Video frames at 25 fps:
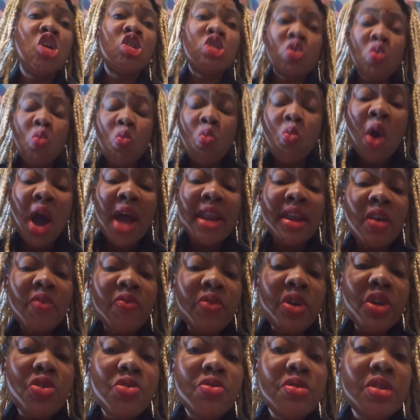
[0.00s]
So
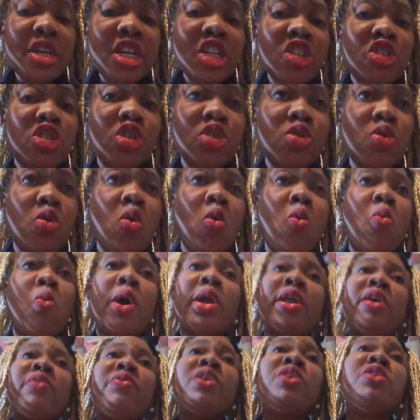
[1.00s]
whatever you need to know,
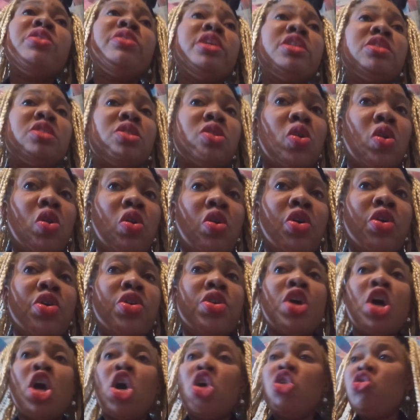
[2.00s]
whatever you need to
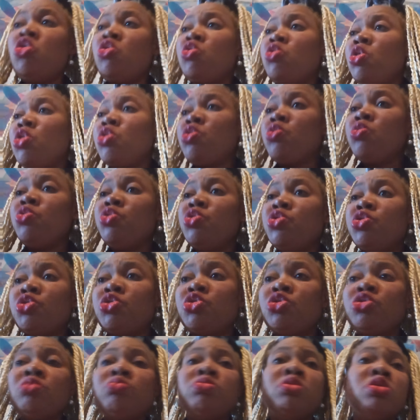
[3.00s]
learn, you go to
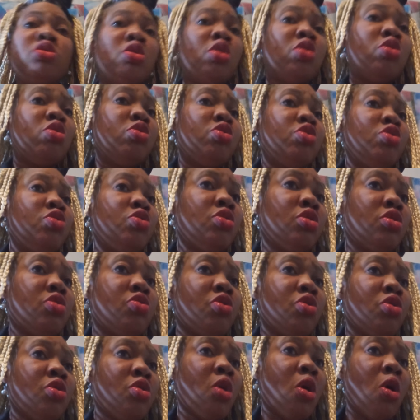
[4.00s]
YouTube, you go to
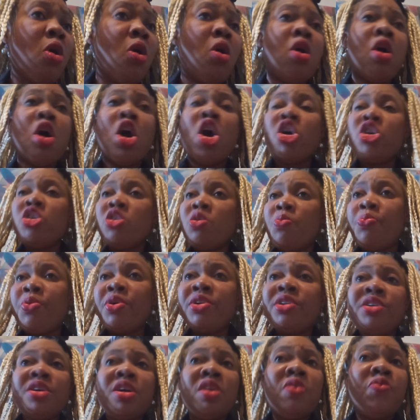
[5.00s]
Google, you
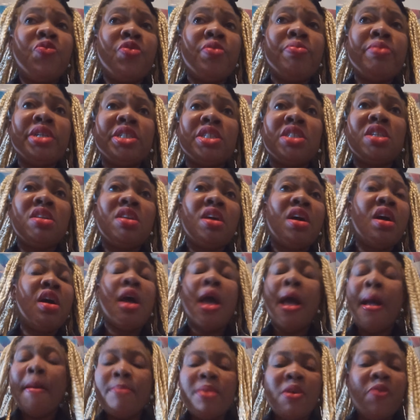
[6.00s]
put the information
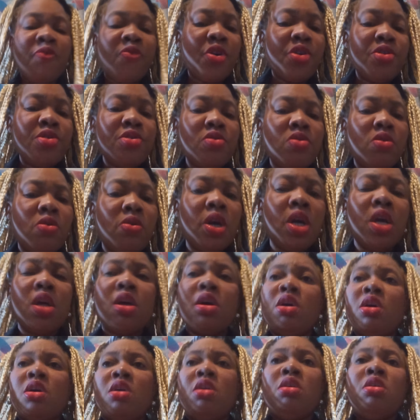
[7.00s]
there. Before you know it,
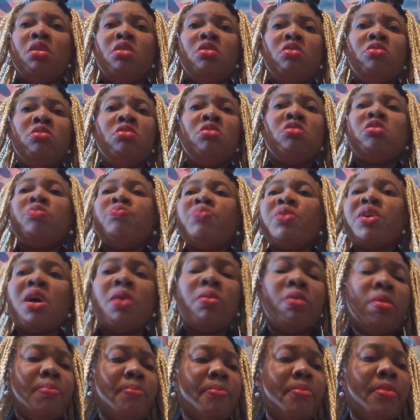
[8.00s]
you could
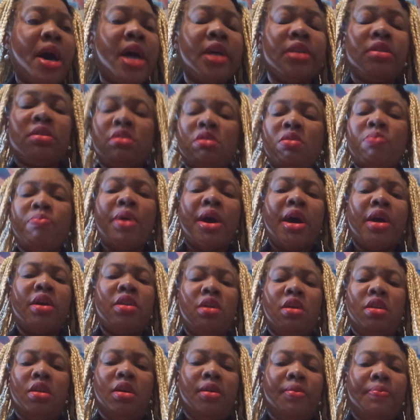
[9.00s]
become a
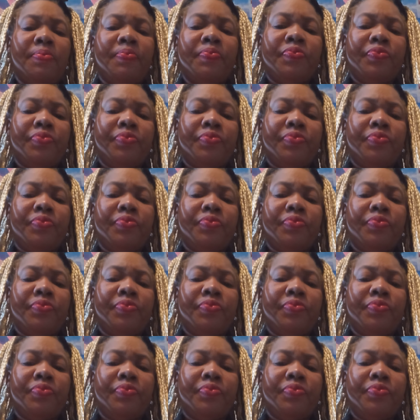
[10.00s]
mastermind in it.